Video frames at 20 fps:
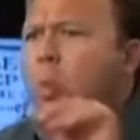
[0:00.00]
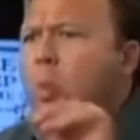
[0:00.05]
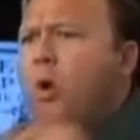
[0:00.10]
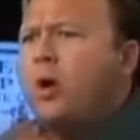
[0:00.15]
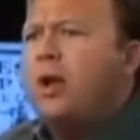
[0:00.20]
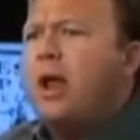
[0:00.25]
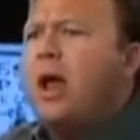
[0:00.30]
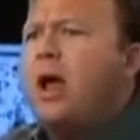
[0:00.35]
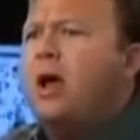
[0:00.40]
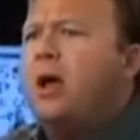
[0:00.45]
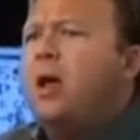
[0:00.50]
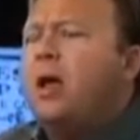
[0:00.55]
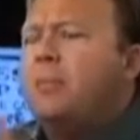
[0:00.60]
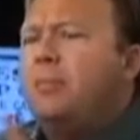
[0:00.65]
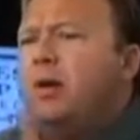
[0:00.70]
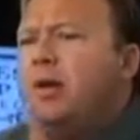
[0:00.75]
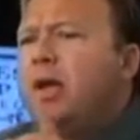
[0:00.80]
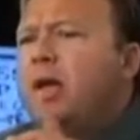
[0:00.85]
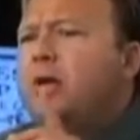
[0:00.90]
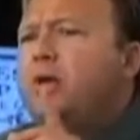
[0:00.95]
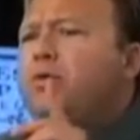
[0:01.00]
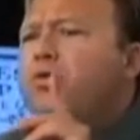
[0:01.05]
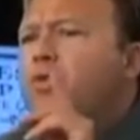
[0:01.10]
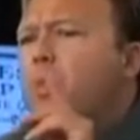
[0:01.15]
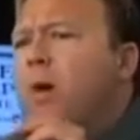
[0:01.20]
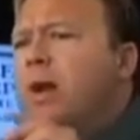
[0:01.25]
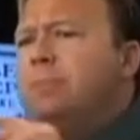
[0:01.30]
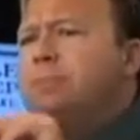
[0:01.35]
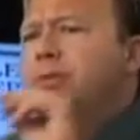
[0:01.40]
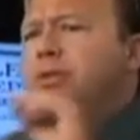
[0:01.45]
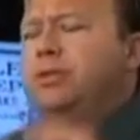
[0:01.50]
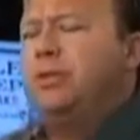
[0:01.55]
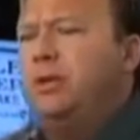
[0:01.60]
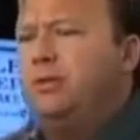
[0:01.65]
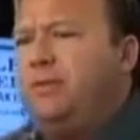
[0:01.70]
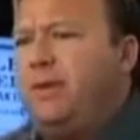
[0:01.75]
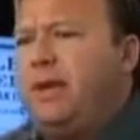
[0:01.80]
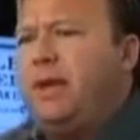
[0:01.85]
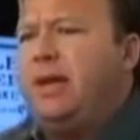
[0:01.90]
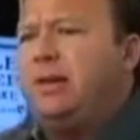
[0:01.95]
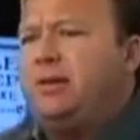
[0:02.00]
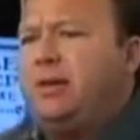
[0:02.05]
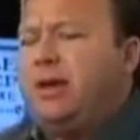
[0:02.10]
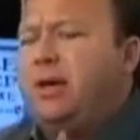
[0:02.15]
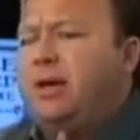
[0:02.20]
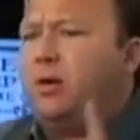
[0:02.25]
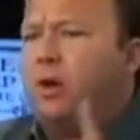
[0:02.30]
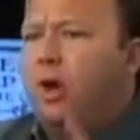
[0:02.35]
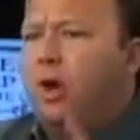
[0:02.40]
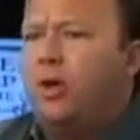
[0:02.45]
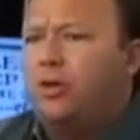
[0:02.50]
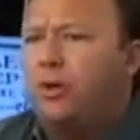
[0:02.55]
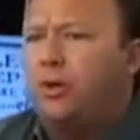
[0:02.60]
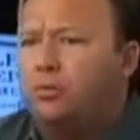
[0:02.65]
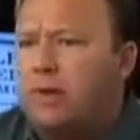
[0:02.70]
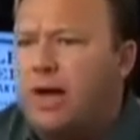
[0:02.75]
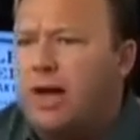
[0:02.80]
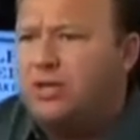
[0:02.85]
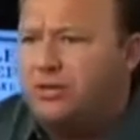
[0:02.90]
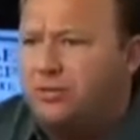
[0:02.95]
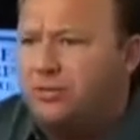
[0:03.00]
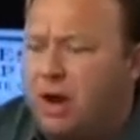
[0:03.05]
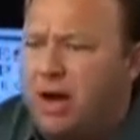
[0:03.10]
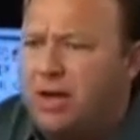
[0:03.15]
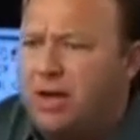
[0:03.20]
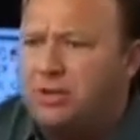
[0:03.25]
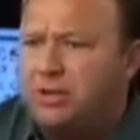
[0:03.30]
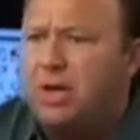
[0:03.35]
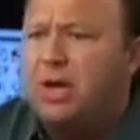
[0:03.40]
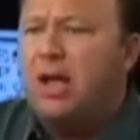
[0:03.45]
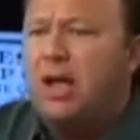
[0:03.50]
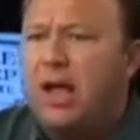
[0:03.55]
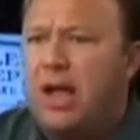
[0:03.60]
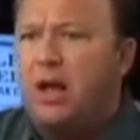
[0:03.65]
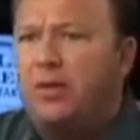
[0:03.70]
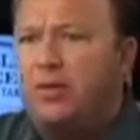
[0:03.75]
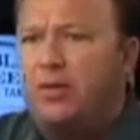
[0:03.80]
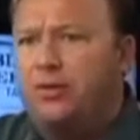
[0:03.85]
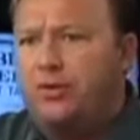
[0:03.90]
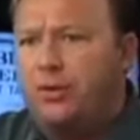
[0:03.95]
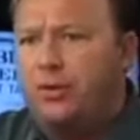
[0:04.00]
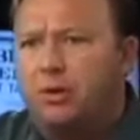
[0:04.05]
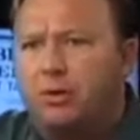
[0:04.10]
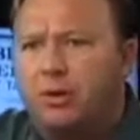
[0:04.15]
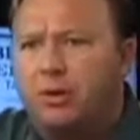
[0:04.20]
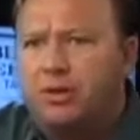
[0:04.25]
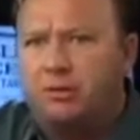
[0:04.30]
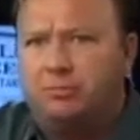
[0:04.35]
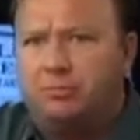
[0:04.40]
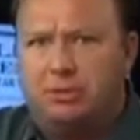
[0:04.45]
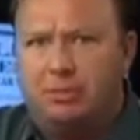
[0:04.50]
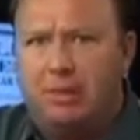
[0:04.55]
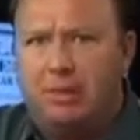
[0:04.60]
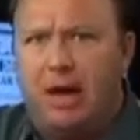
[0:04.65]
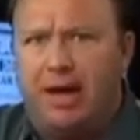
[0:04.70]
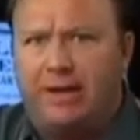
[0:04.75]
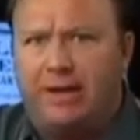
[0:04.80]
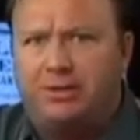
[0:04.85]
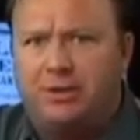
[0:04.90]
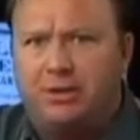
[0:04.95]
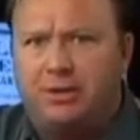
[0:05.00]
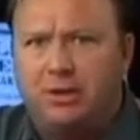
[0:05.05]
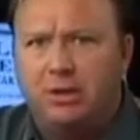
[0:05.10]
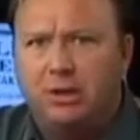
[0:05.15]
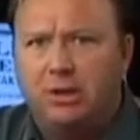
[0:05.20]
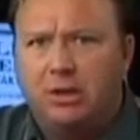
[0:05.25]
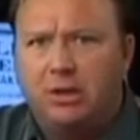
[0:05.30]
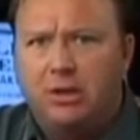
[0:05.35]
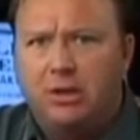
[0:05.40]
we're now putting a new 20% VAT on all your restaurants and other tourism spots.